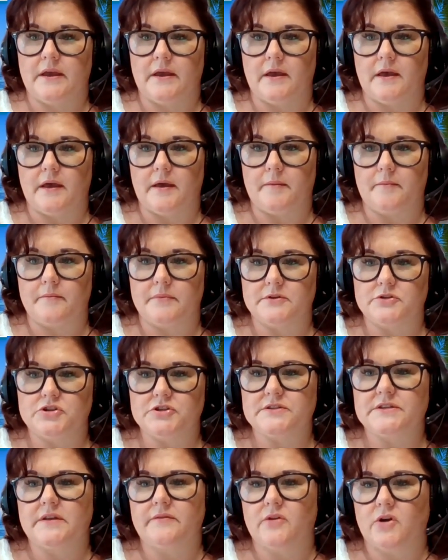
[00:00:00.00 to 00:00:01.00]
But
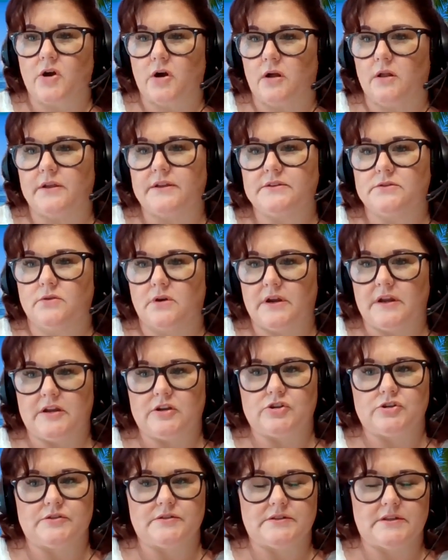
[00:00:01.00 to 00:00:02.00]
just give a call into our
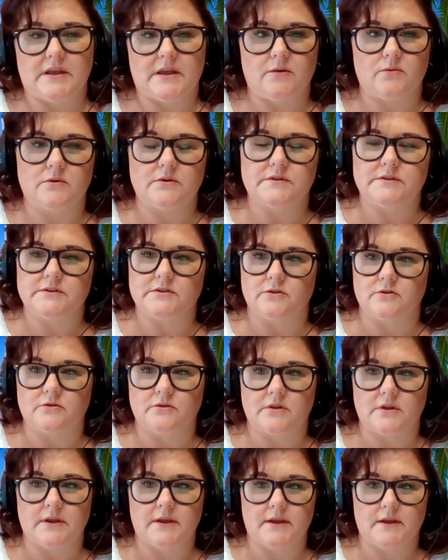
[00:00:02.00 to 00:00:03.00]
agents. They will
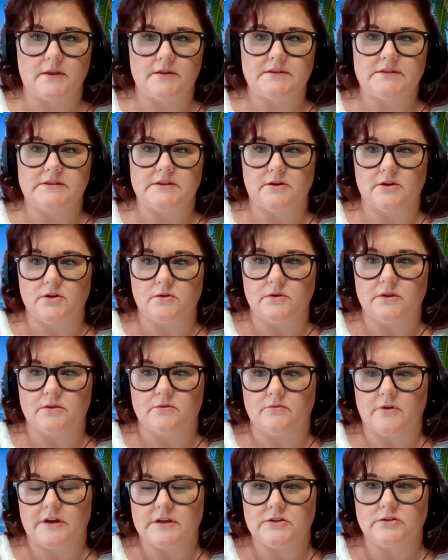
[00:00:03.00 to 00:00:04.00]
certainly steer you in
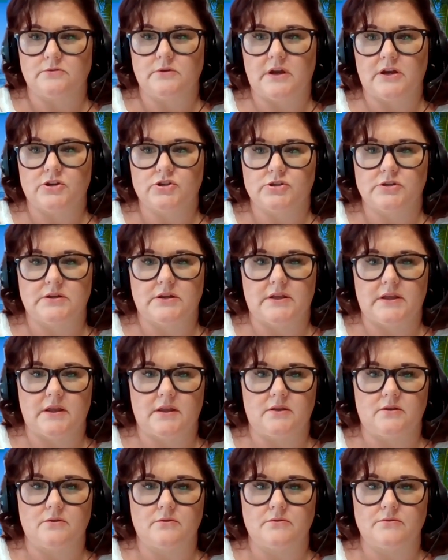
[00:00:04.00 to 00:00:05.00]
the right direction and
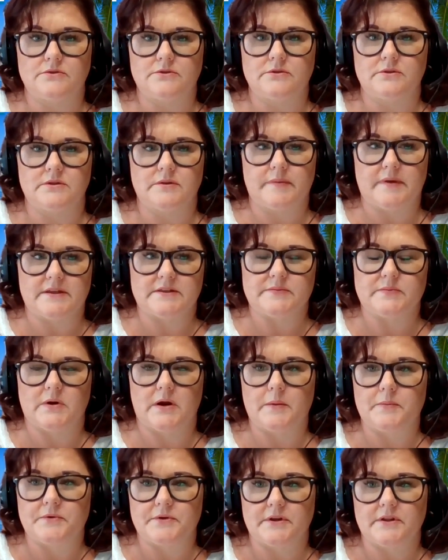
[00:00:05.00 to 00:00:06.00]
get you to the best
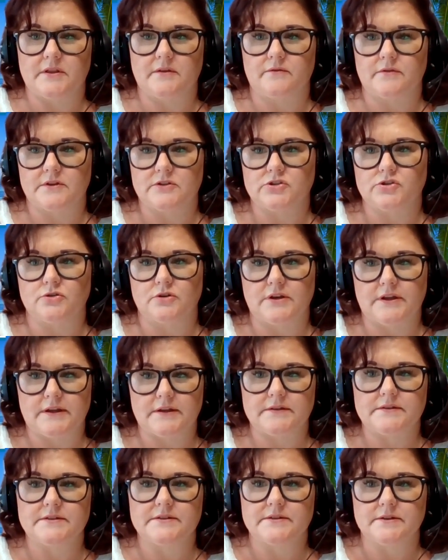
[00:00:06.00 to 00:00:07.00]
property that fits your
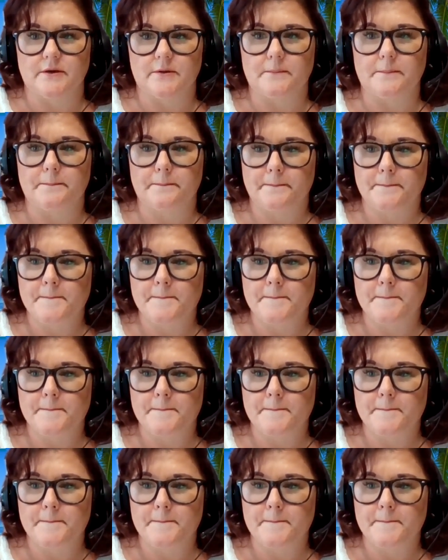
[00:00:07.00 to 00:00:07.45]
needs. So